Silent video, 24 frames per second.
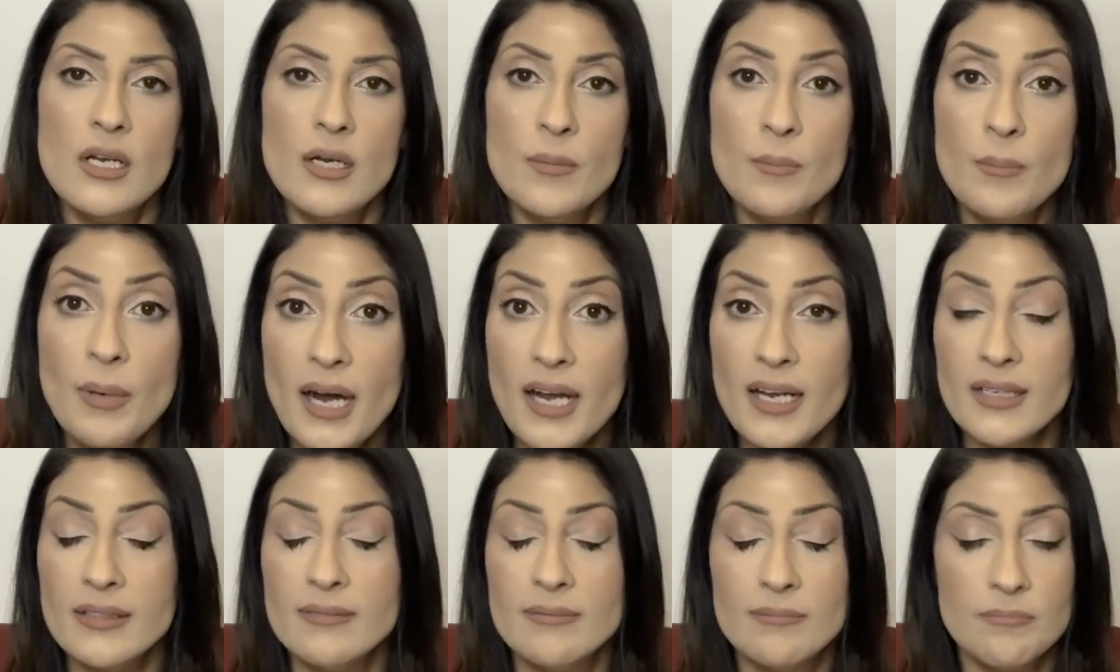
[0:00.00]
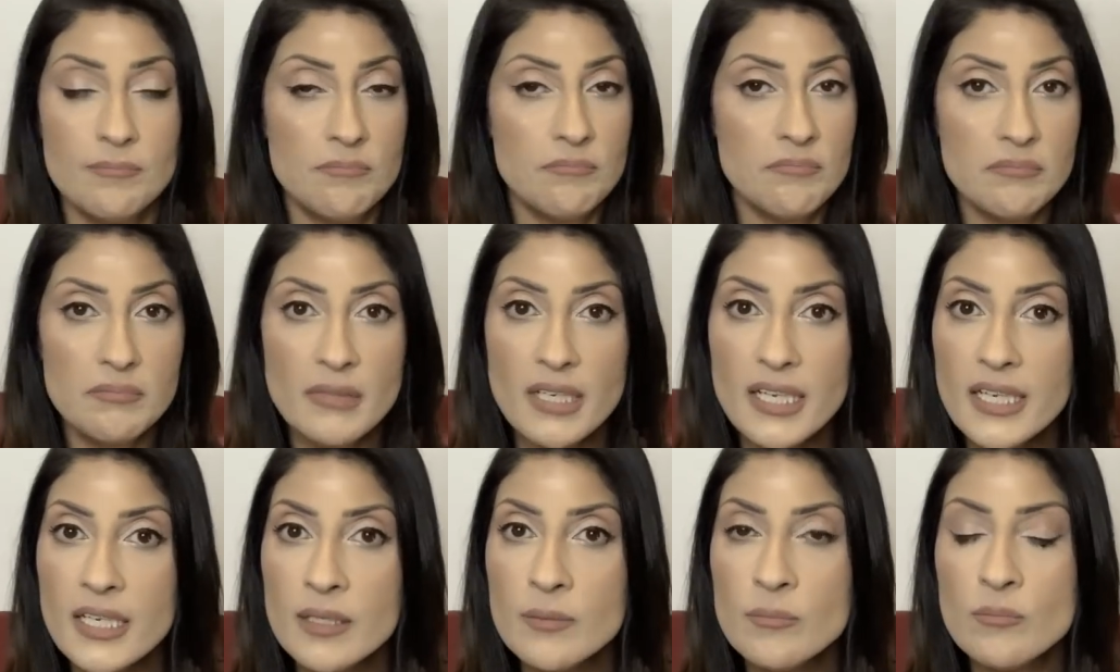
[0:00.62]
But
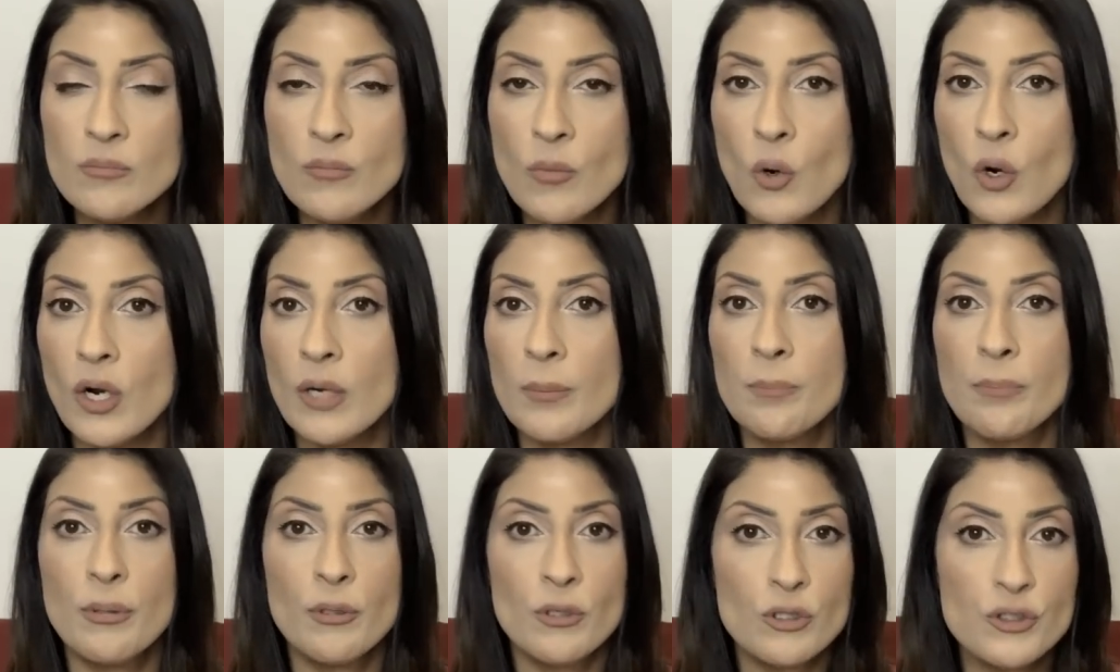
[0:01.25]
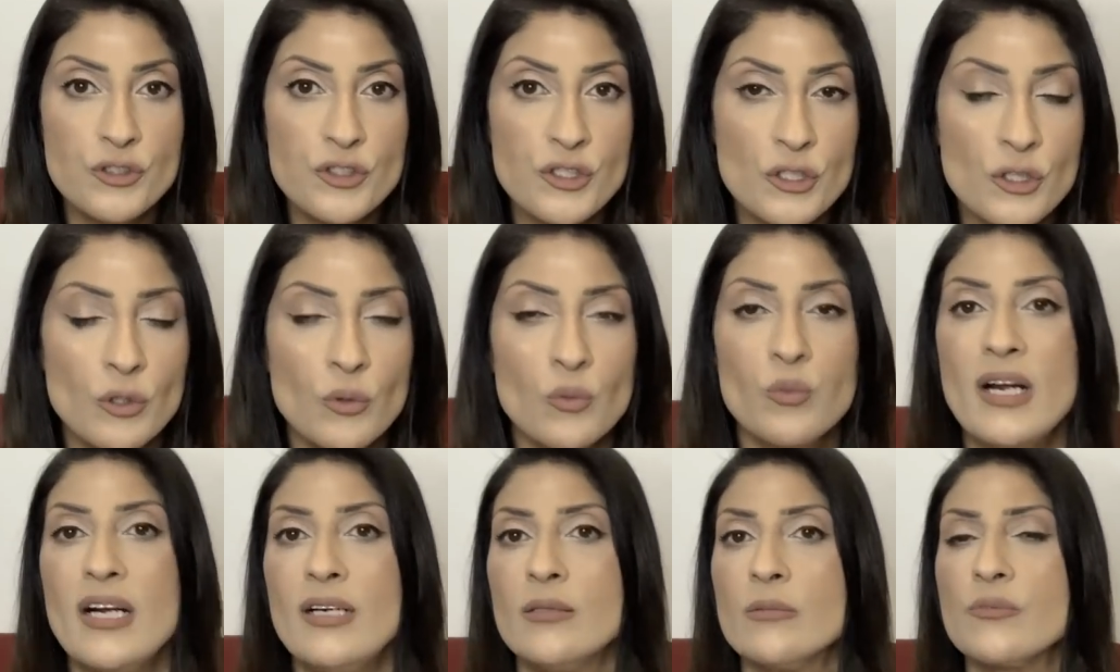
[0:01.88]
in more personal
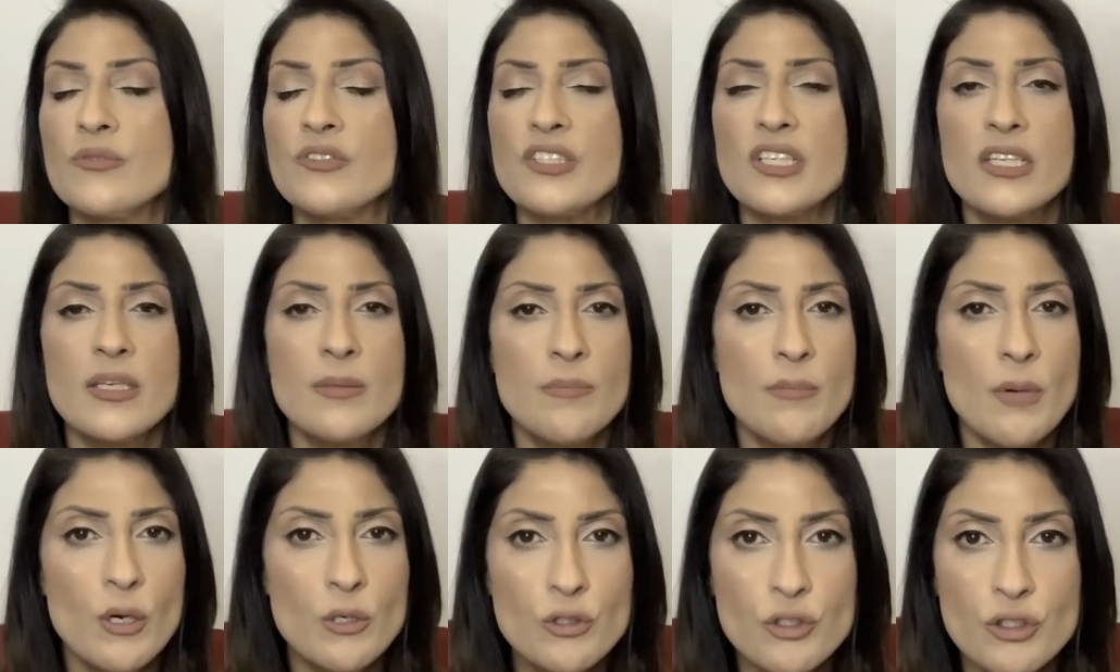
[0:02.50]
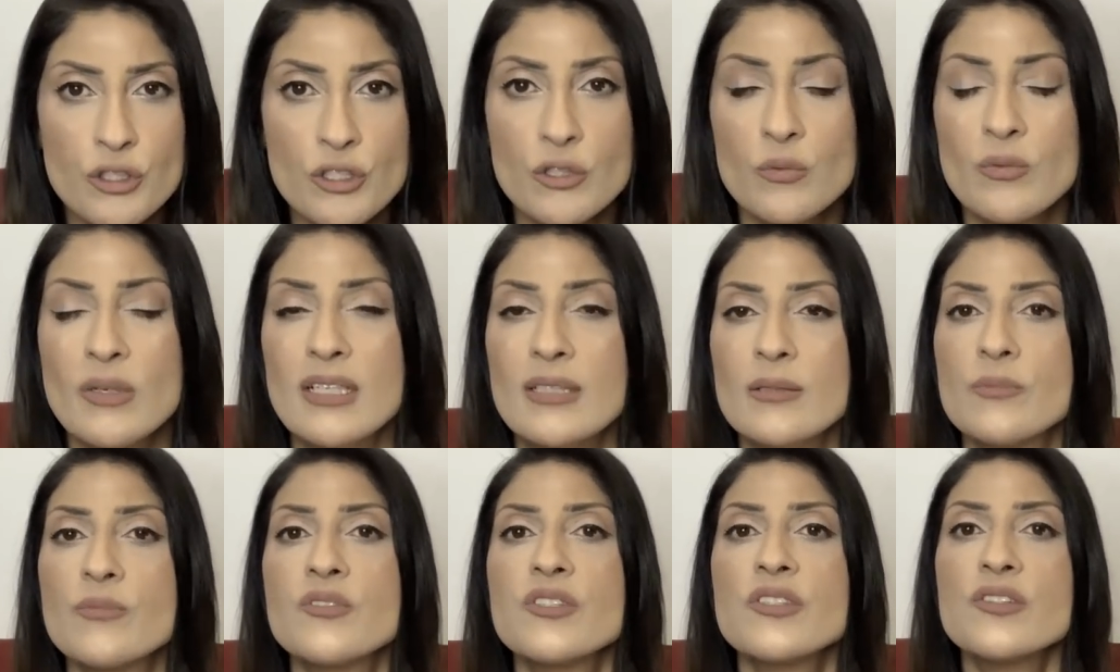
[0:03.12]
realms and emotional
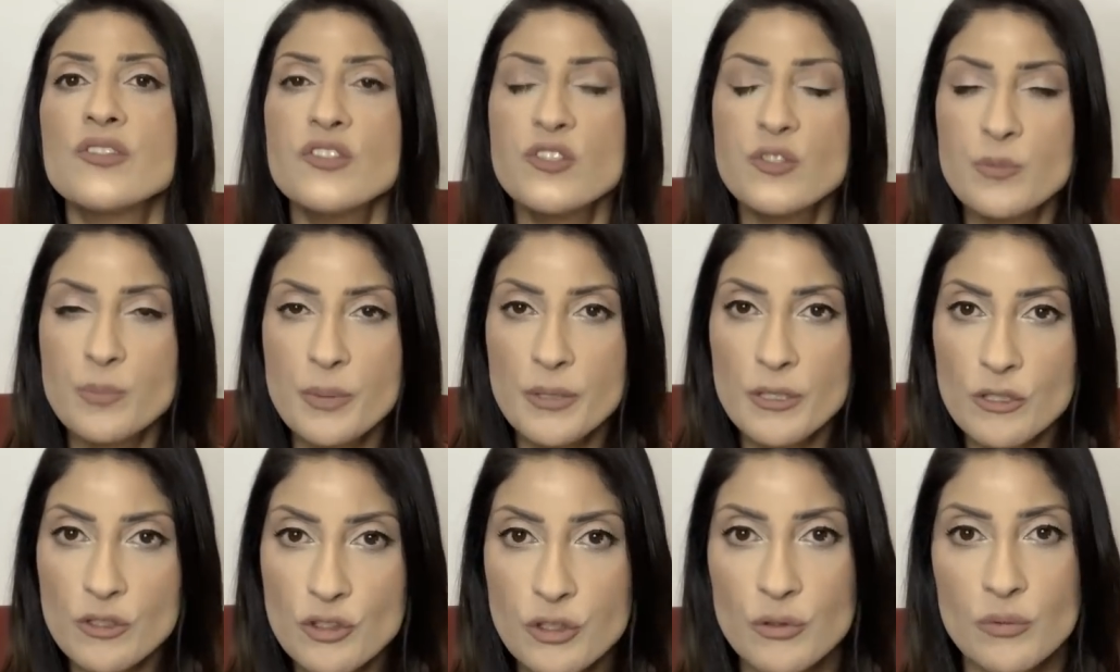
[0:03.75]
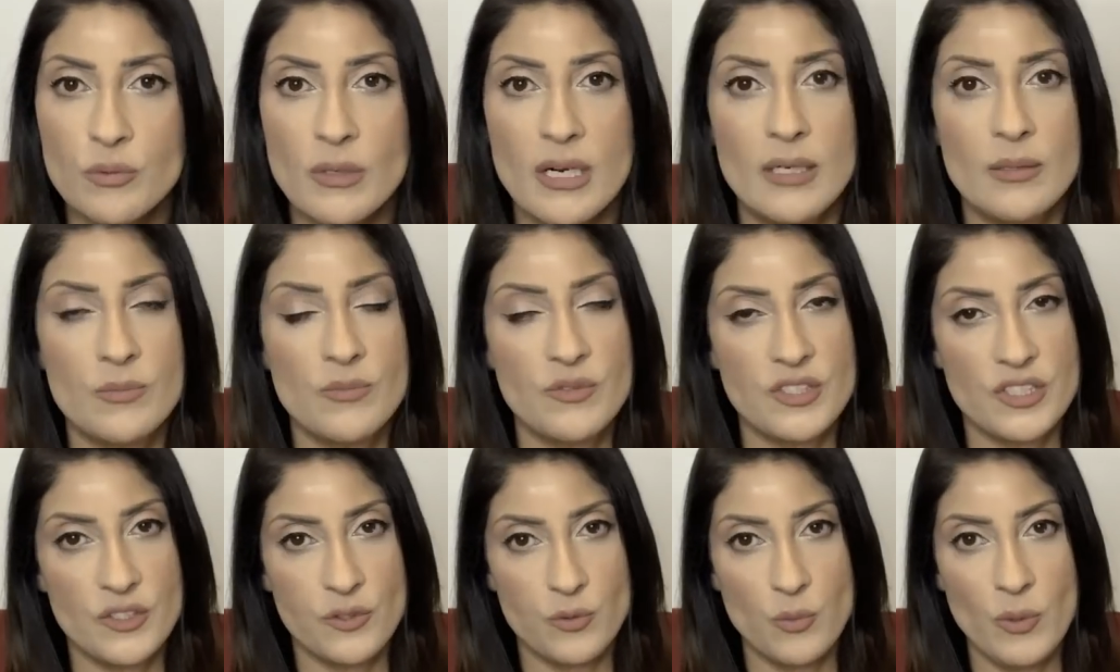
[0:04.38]
realms and spiritual
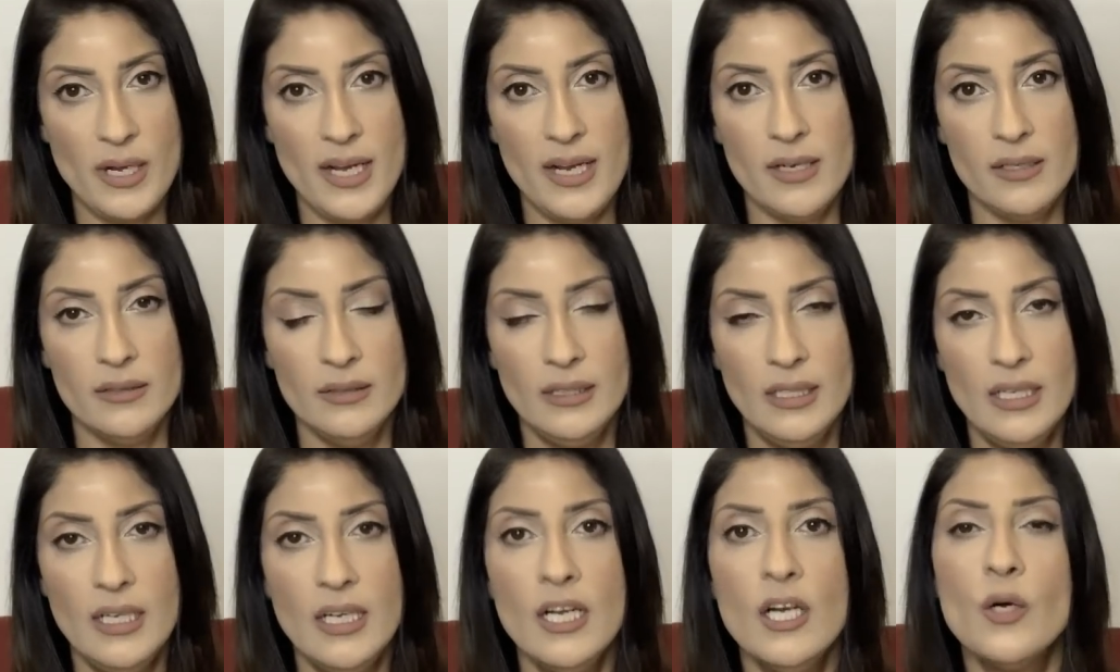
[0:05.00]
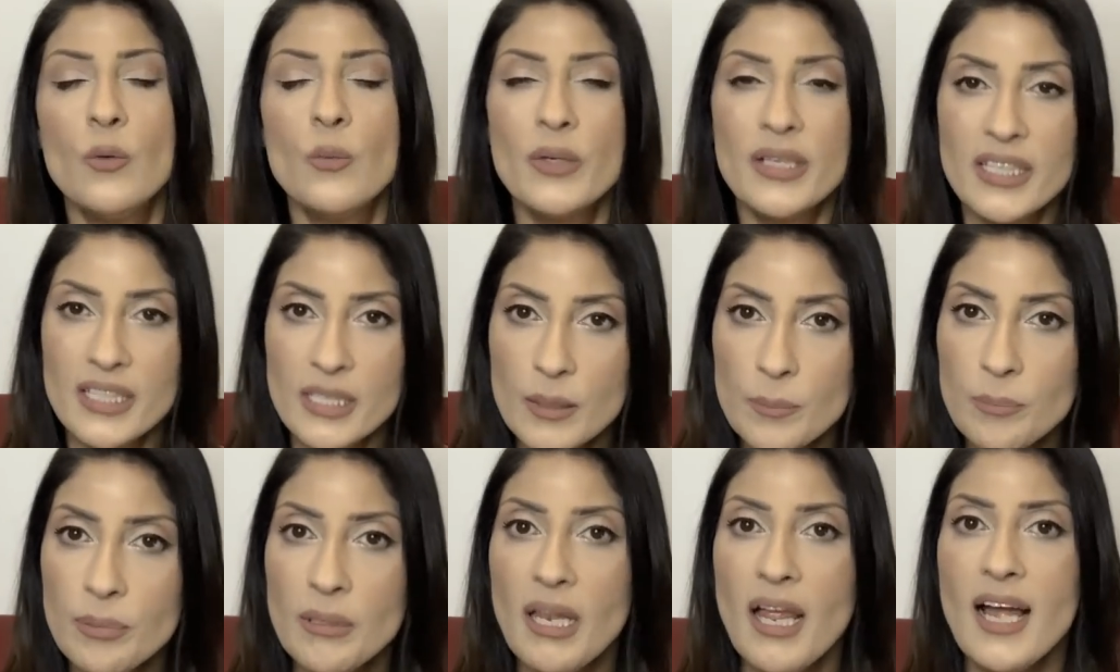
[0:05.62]
realms as well, we can
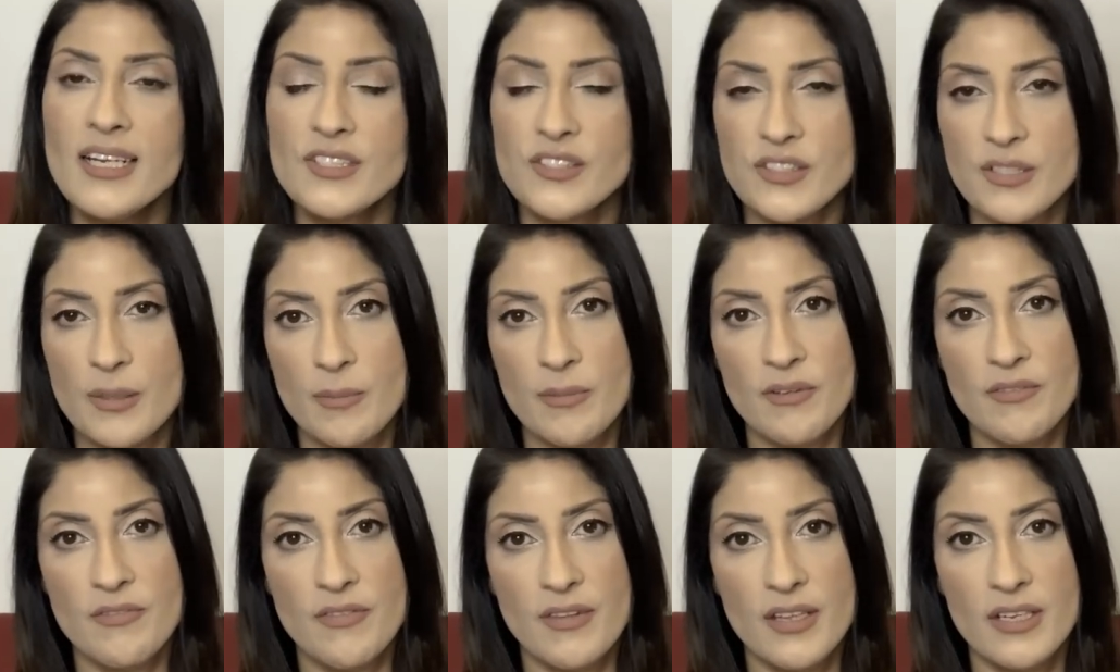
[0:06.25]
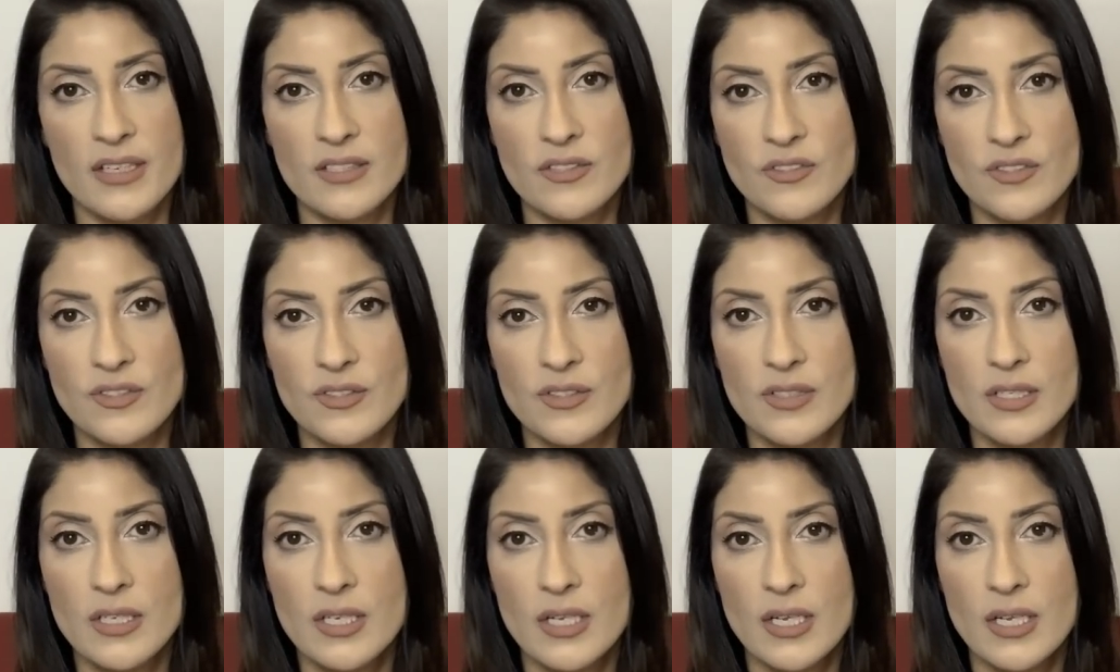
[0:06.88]
apply some of this.